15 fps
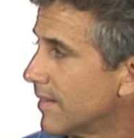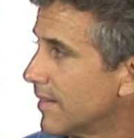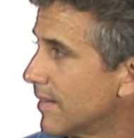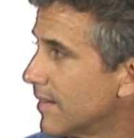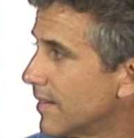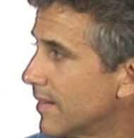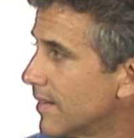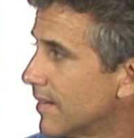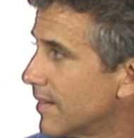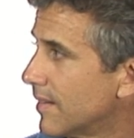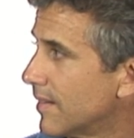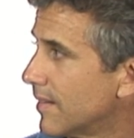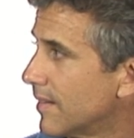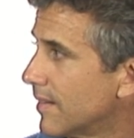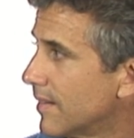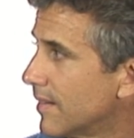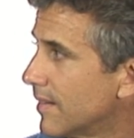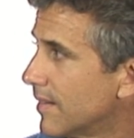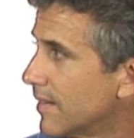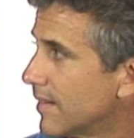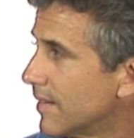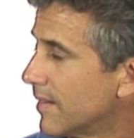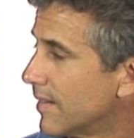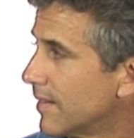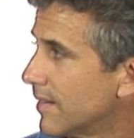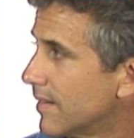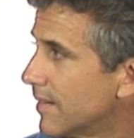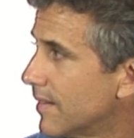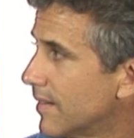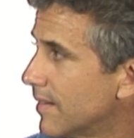
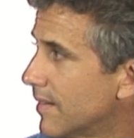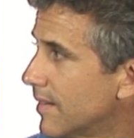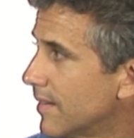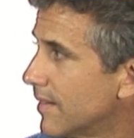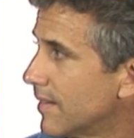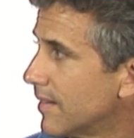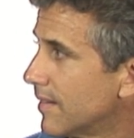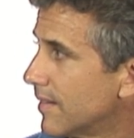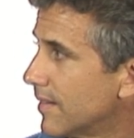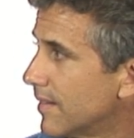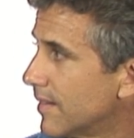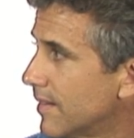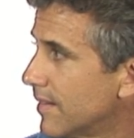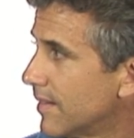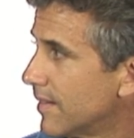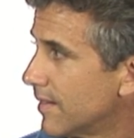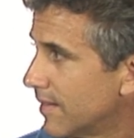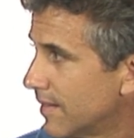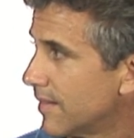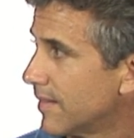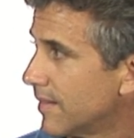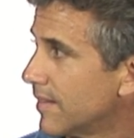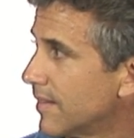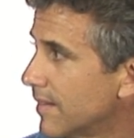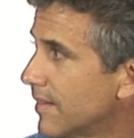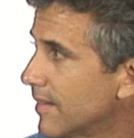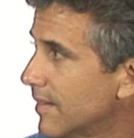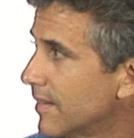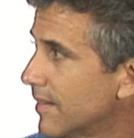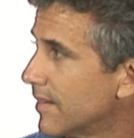
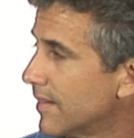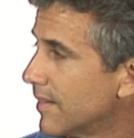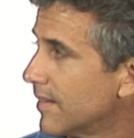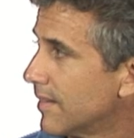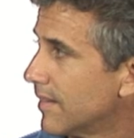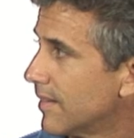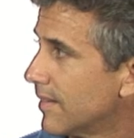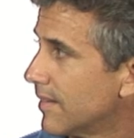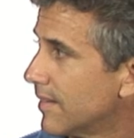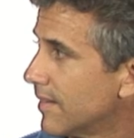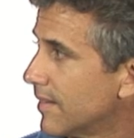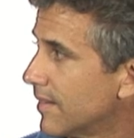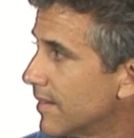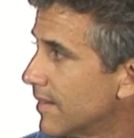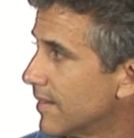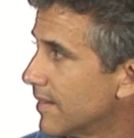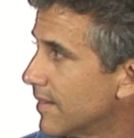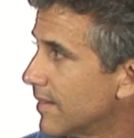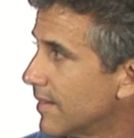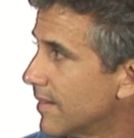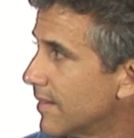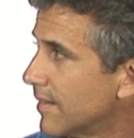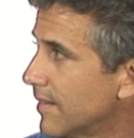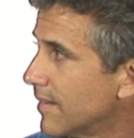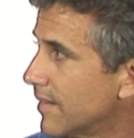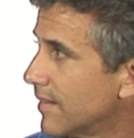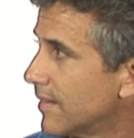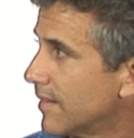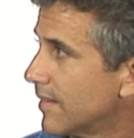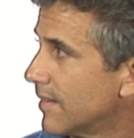
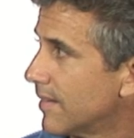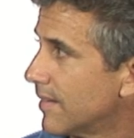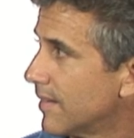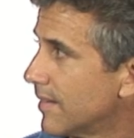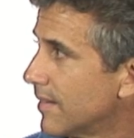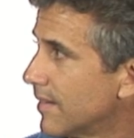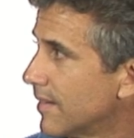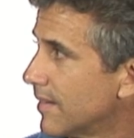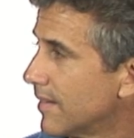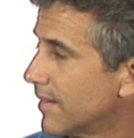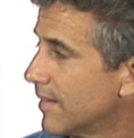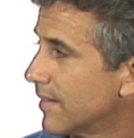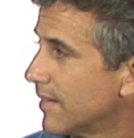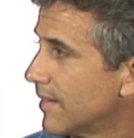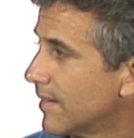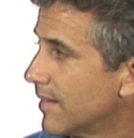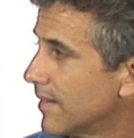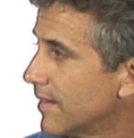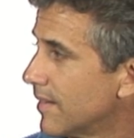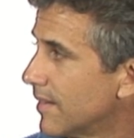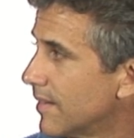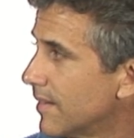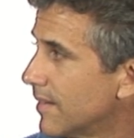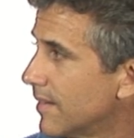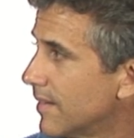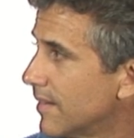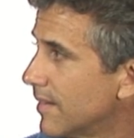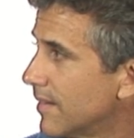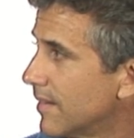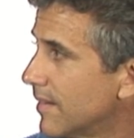The person shown says nothing.